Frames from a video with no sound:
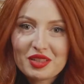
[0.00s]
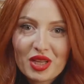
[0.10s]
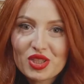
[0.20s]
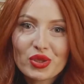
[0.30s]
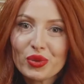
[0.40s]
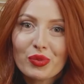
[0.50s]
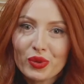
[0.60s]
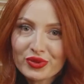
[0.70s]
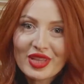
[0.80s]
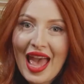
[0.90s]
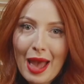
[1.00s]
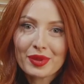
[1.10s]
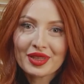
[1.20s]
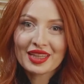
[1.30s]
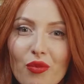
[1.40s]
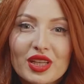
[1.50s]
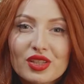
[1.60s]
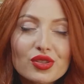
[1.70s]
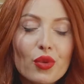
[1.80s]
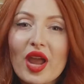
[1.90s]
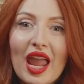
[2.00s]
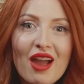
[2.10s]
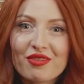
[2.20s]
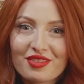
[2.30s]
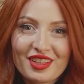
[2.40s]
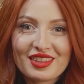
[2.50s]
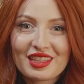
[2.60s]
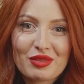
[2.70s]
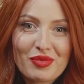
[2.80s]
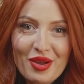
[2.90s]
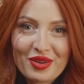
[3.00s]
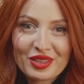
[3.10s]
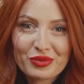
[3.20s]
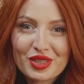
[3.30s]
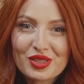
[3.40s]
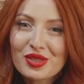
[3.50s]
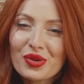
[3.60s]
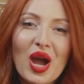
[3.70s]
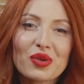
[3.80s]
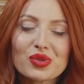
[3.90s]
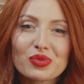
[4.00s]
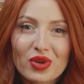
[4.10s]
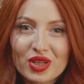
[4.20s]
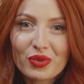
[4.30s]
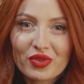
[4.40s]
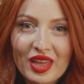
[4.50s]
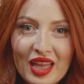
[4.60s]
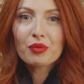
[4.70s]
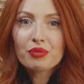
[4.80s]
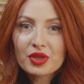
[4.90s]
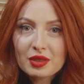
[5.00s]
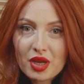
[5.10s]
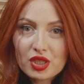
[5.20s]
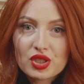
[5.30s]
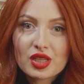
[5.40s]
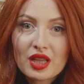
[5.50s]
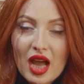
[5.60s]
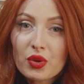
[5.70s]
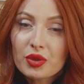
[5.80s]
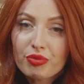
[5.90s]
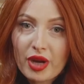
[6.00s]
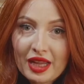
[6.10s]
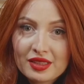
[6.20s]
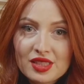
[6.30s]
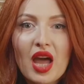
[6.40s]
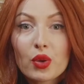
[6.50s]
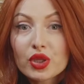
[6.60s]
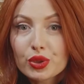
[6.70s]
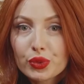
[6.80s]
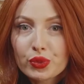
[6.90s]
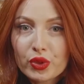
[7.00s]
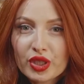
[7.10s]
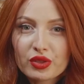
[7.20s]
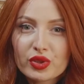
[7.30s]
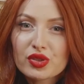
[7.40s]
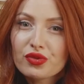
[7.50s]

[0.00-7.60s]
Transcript: much no bond happening. We need to know everything about it. We need to know how to work with that. Pretty much in our brand, our glue working with